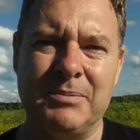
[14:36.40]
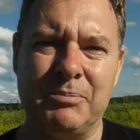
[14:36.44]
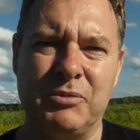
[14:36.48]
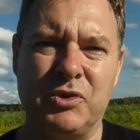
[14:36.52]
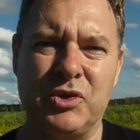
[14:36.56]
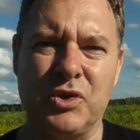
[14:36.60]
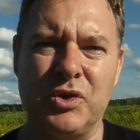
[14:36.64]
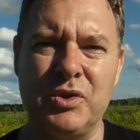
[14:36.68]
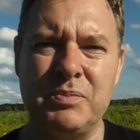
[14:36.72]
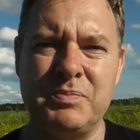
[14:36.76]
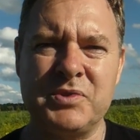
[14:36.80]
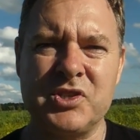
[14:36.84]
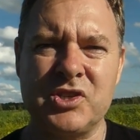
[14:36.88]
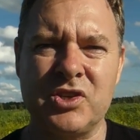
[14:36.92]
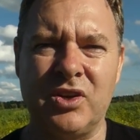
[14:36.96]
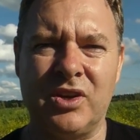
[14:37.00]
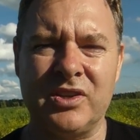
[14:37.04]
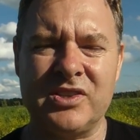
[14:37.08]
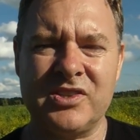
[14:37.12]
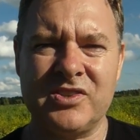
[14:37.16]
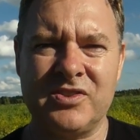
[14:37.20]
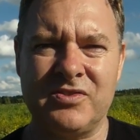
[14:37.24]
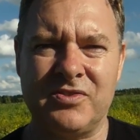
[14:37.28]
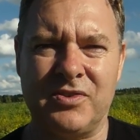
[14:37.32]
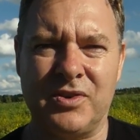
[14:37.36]
group
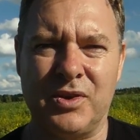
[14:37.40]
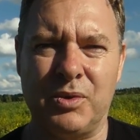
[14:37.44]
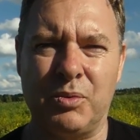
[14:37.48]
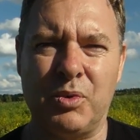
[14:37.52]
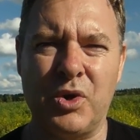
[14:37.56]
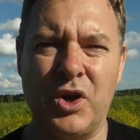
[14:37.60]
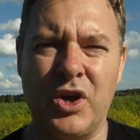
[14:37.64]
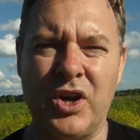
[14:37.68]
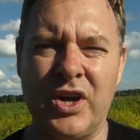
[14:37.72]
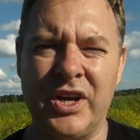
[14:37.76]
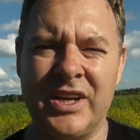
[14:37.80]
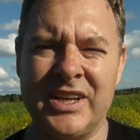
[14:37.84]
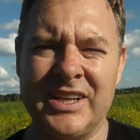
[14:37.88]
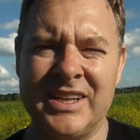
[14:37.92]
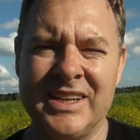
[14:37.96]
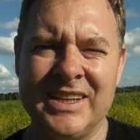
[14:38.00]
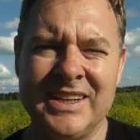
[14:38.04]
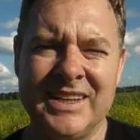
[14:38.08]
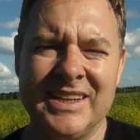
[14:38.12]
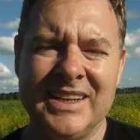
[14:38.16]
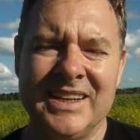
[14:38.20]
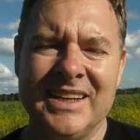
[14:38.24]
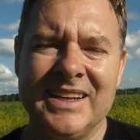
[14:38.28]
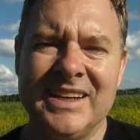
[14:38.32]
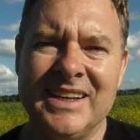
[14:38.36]
shots for work,
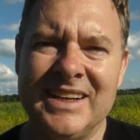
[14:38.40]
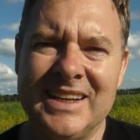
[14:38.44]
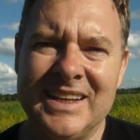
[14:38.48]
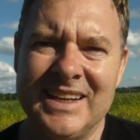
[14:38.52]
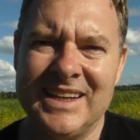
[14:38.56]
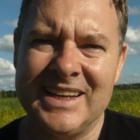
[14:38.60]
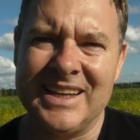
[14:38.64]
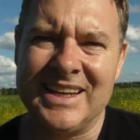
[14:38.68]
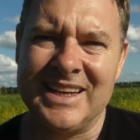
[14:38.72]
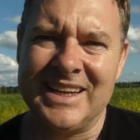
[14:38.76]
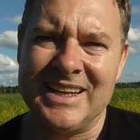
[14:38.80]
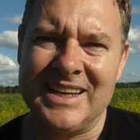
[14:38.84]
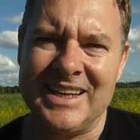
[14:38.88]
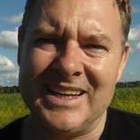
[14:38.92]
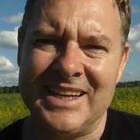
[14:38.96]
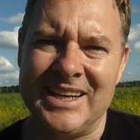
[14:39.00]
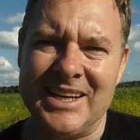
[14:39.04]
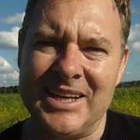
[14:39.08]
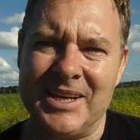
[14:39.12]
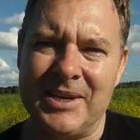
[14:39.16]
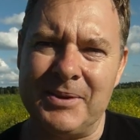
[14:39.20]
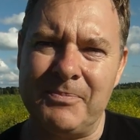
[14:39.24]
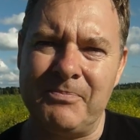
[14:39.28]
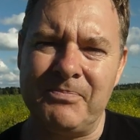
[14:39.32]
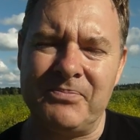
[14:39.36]

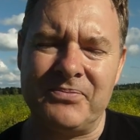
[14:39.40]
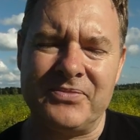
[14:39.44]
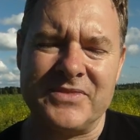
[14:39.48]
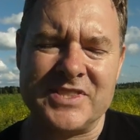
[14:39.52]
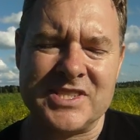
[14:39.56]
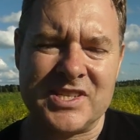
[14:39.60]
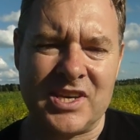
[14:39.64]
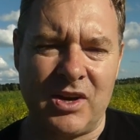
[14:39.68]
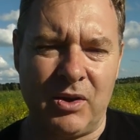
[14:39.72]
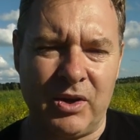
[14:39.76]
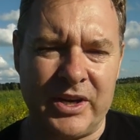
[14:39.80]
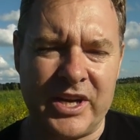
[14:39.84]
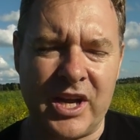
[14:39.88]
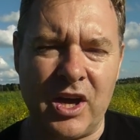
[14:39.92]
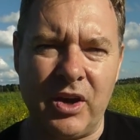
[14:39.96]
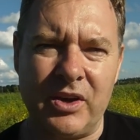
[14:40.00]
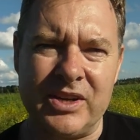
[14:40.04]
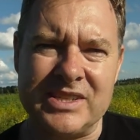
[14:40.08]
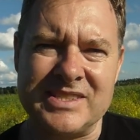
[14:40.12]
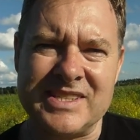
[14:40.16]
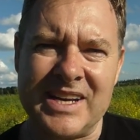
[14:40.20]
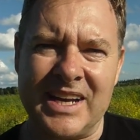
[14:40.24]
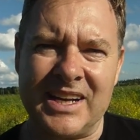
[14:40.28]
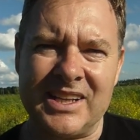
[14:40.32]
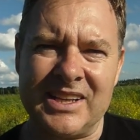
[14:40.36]
so I know
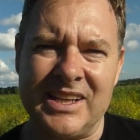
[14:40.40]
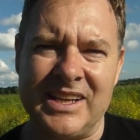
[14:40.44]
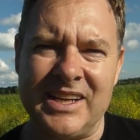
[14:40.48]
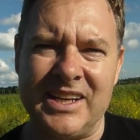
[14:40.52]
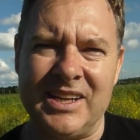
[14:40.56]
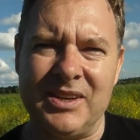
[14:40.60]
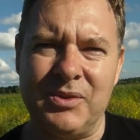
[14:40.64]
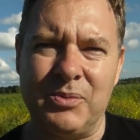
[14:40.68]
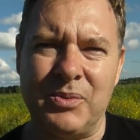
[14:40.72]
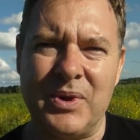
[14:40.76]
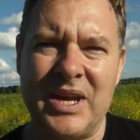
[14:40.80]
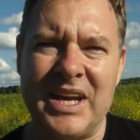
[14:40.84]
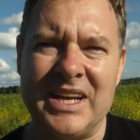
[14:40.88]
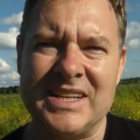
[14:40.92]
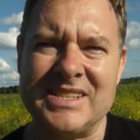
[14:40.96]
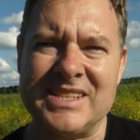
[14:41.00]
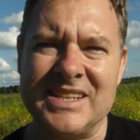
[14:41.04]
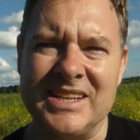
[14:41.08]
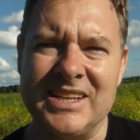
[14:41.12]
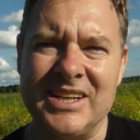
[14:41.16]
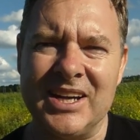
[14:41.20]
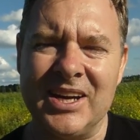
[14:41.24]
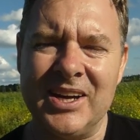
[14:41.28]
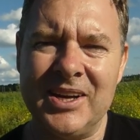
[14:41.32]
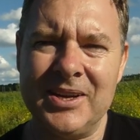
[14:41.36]
exactly where
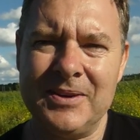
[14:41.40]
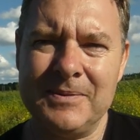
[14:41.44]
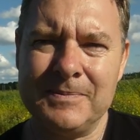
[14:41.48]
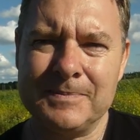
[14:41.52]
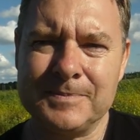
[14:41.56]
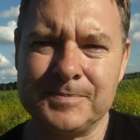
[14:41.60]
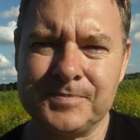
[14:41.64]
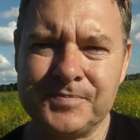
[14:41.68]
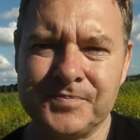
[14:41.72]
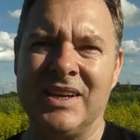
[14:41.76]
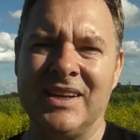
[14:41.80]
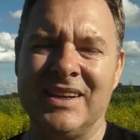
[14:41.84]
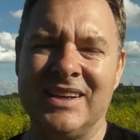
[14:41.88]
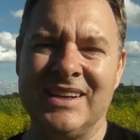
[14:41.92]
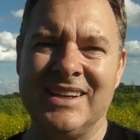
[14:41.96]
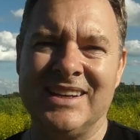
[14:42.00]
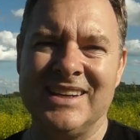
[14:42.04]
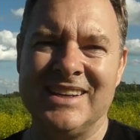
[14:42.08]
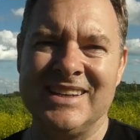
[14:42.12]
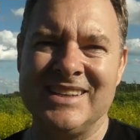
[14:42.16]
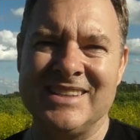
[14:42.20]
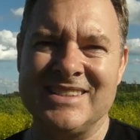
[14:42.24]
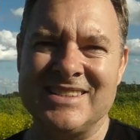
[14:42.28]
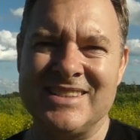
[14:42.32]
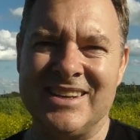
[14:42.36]
to go.
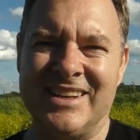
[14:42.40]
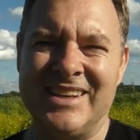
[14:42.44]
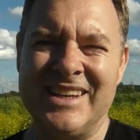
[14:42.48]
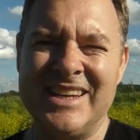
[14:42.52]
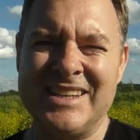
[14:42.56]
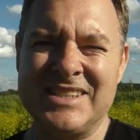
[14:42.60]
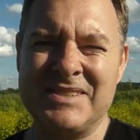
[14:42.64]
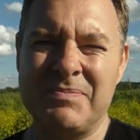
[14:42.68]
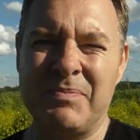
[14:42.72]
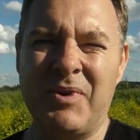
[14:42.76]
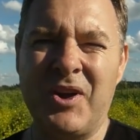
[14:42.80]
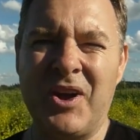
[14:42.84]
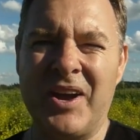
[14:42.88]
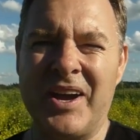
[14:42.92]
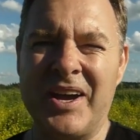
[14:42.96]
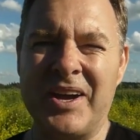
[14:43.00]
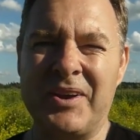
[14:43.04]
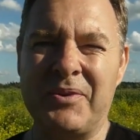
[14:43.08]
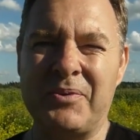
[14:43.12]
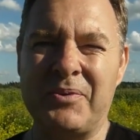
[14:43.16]
So that's my